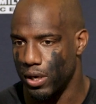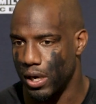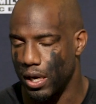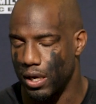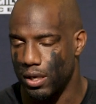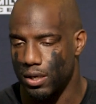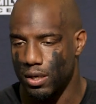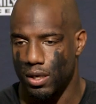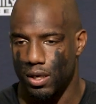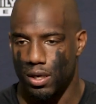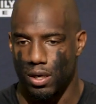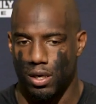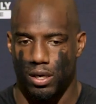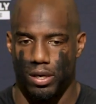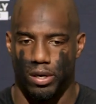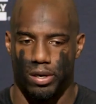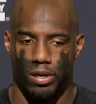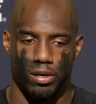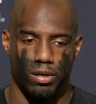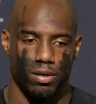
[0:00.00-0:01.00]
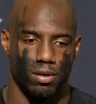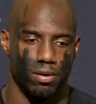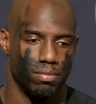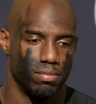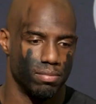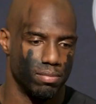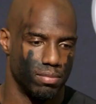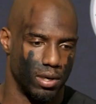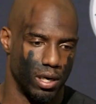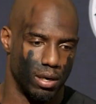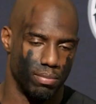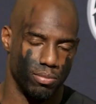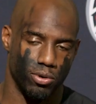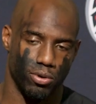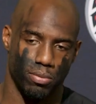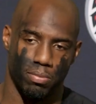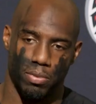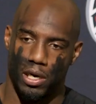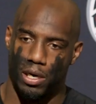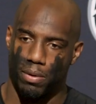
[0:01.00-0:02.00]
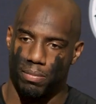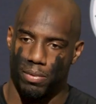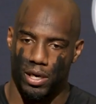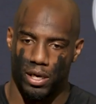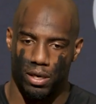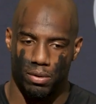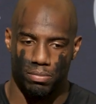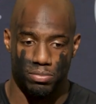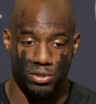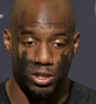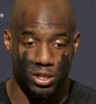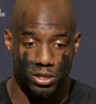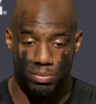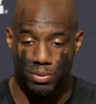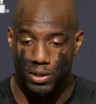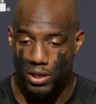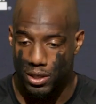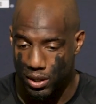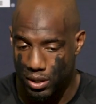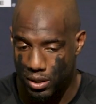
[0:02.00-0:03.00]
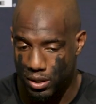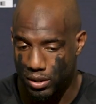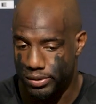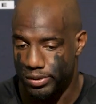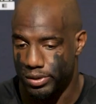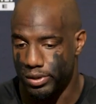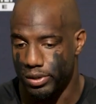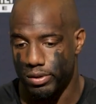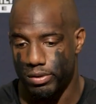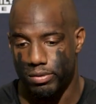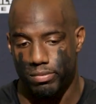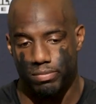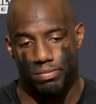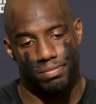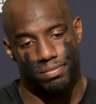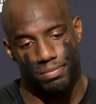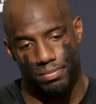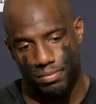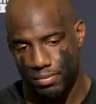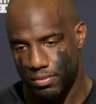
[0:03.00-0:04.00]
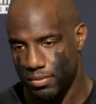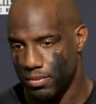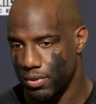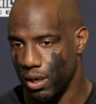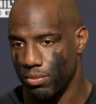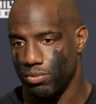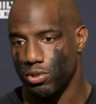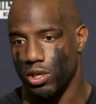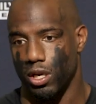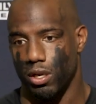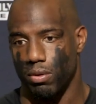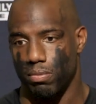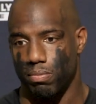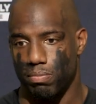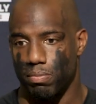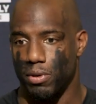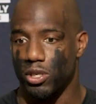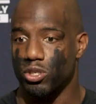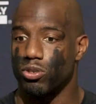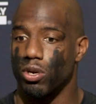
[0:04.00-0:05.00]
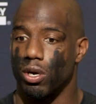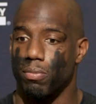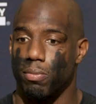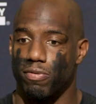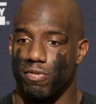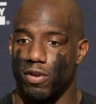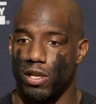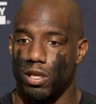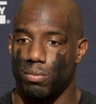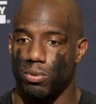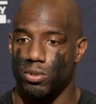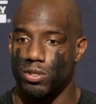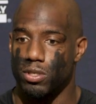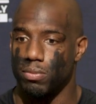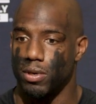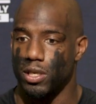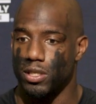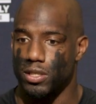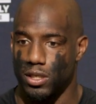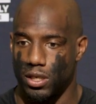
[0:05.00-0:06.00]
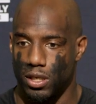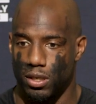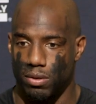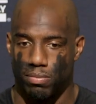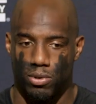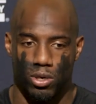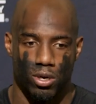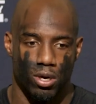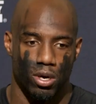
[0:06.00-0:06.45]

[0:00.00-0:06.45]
not, I'm going to abide by them just because I'm trying to make sure I'm available to my team